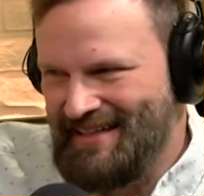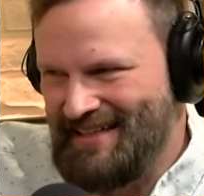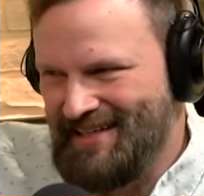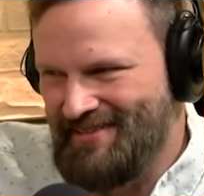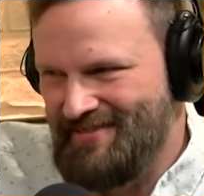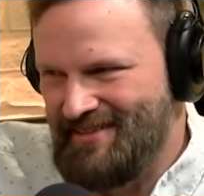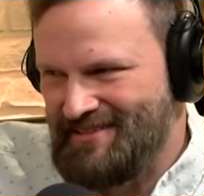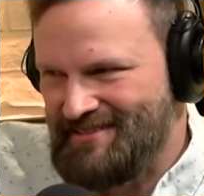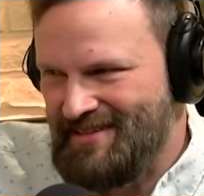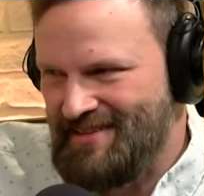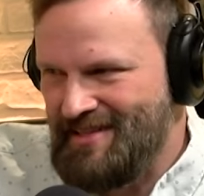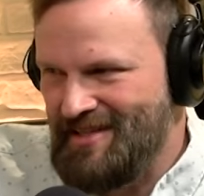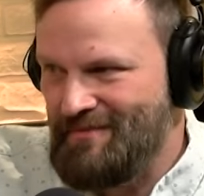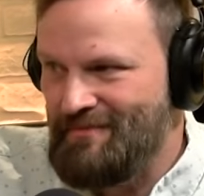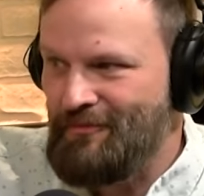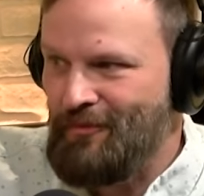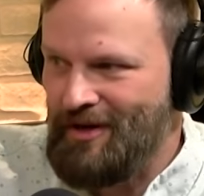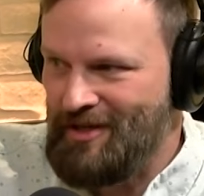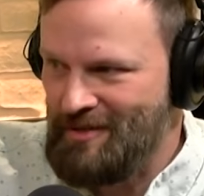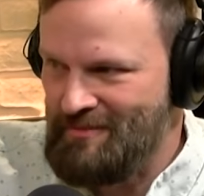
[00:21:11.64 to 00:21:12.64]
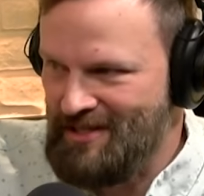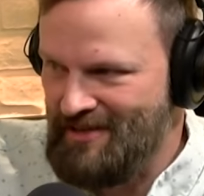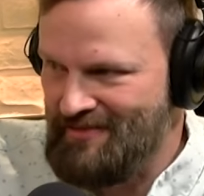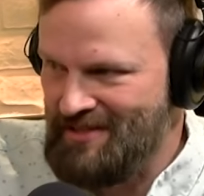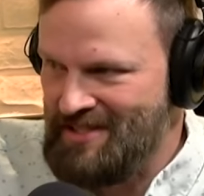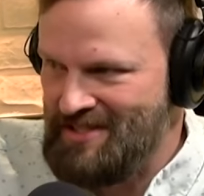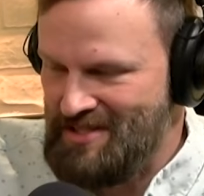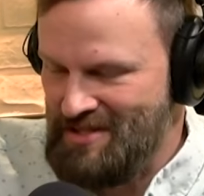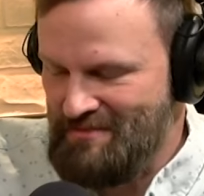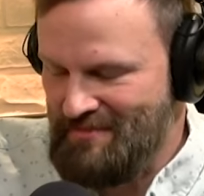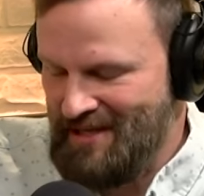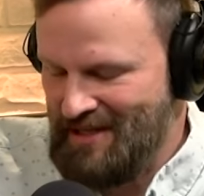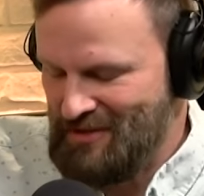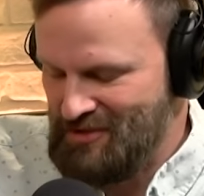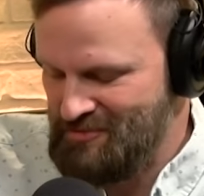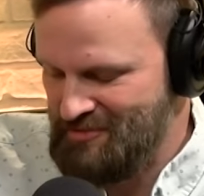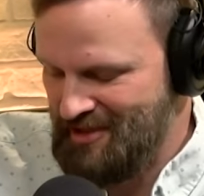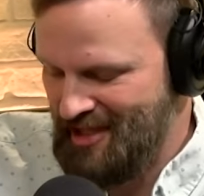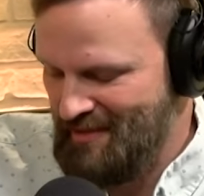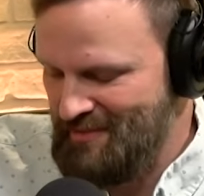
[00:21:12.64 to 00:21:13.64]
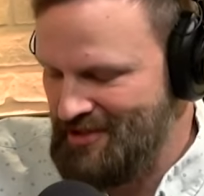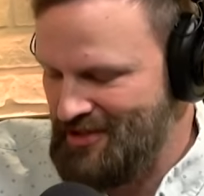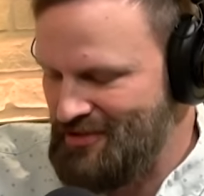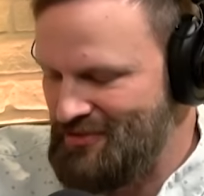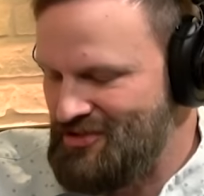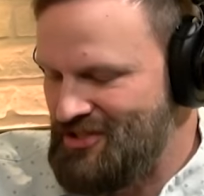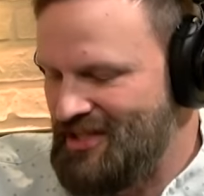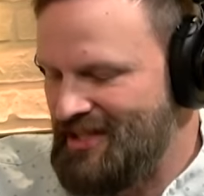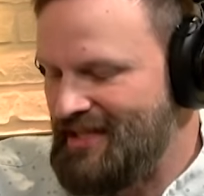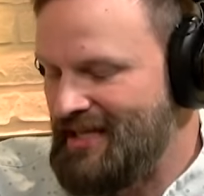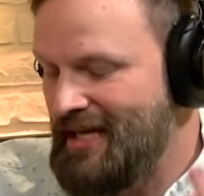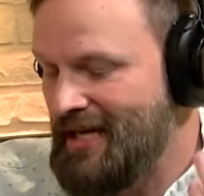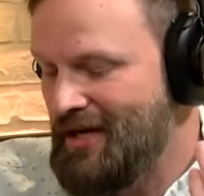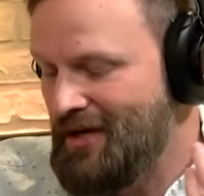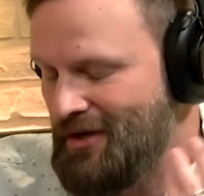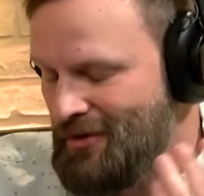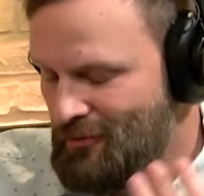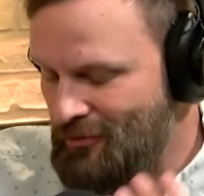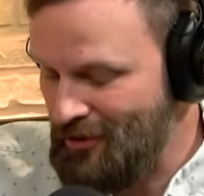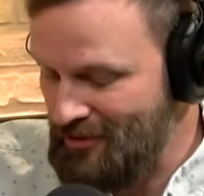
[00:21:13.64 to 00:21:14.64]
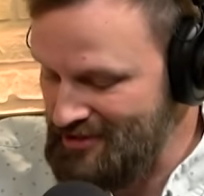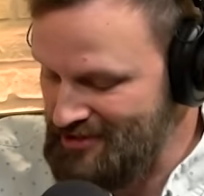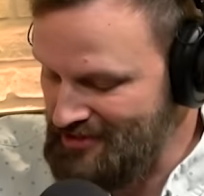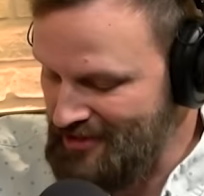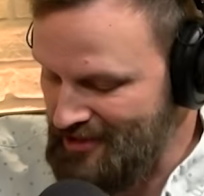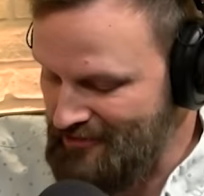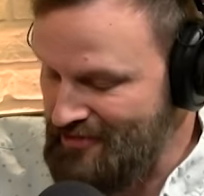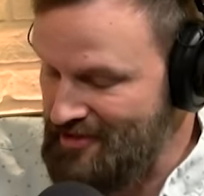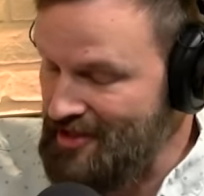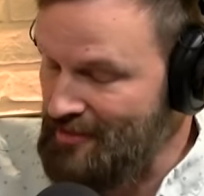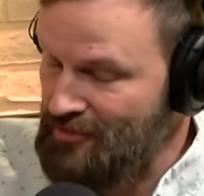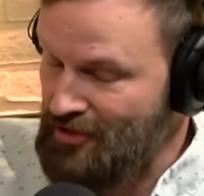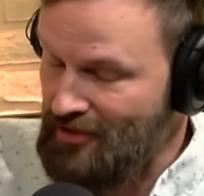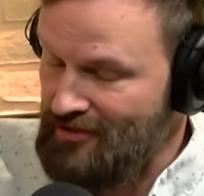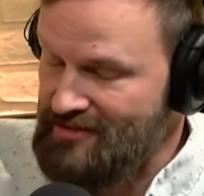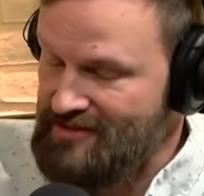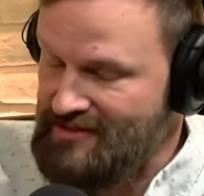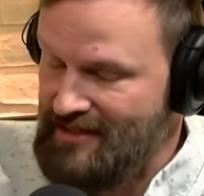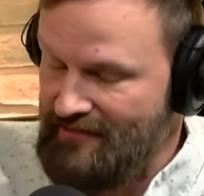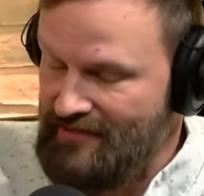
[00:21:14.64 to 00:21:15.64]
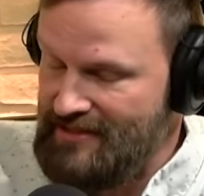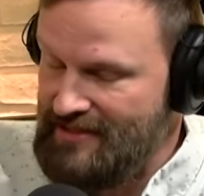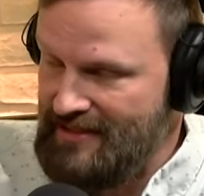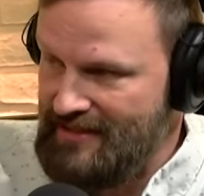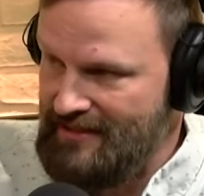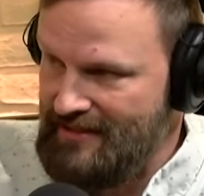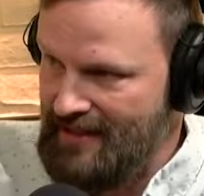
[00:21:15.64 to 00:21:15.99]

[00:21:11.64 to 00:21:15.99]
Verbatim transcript: to give this to them. Wound up giving it to the Bangles, became a huge hit. Wrote a song for them called 17